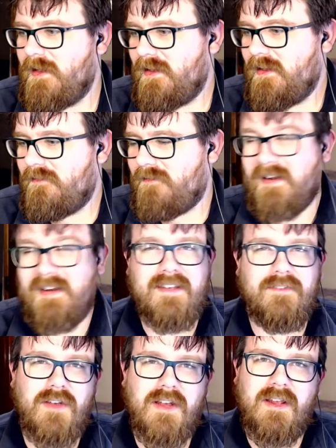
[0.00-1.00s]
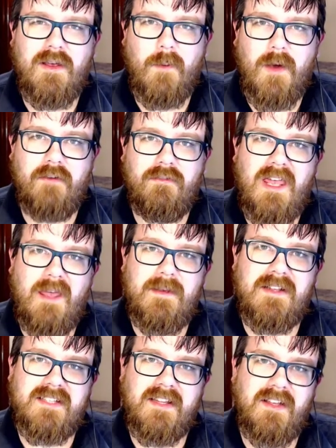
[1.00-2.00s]
fairly convenient way of keeping
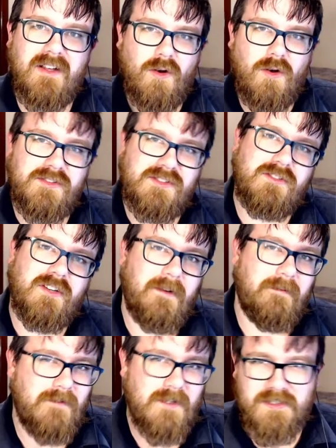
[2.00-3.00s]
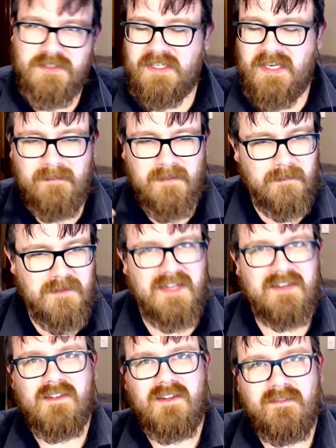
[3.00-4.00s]
something on screen. You just keep
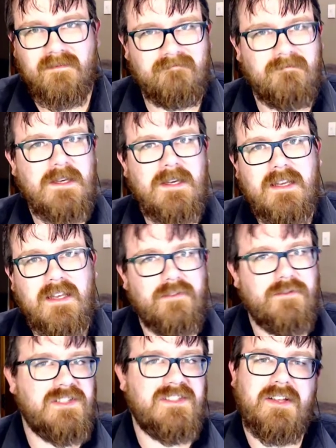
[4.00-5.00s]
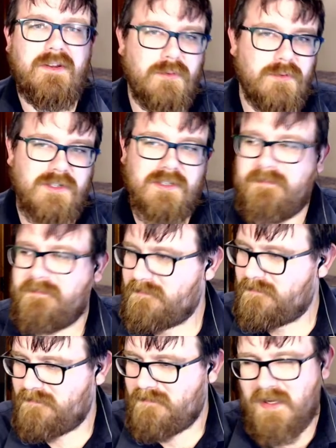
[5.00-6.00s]
updating it every second or two.
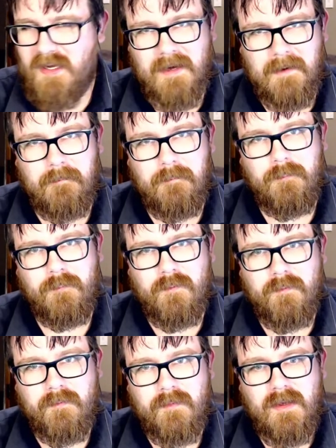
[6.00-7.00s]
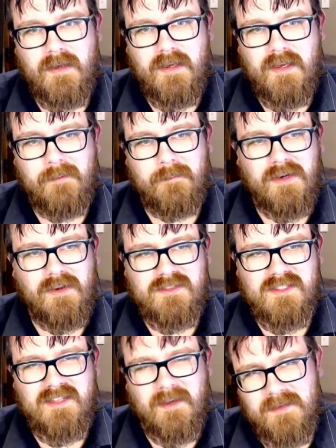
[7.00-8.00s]
Um, and because
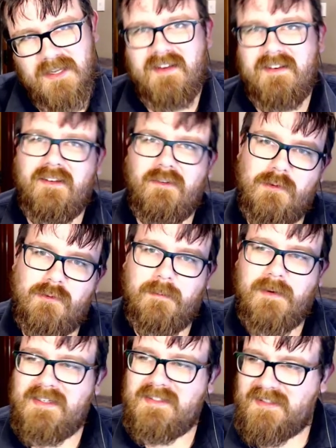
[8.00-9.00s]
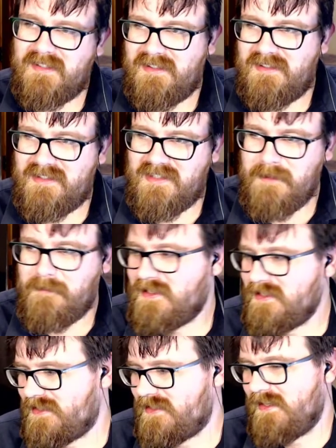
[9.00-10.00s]
it's updating and not replacing, it's
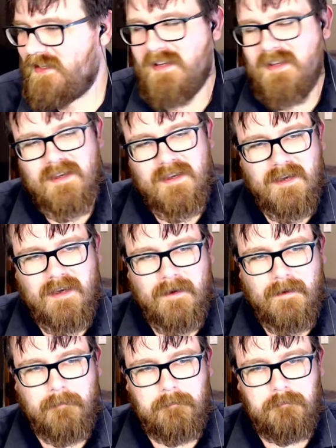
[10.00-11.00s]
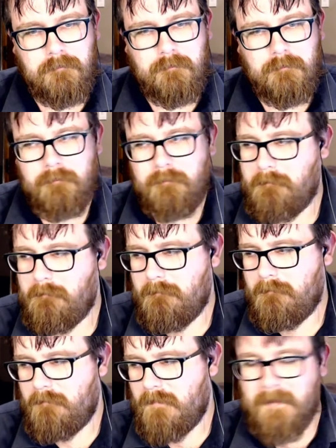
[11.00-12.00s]
seamless. Um,
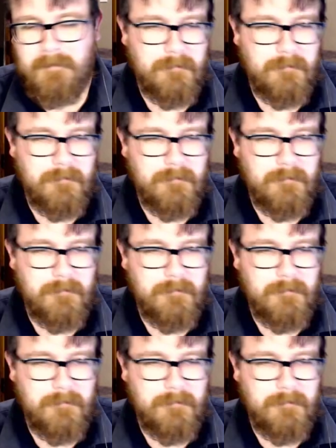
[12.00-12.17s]
yeah.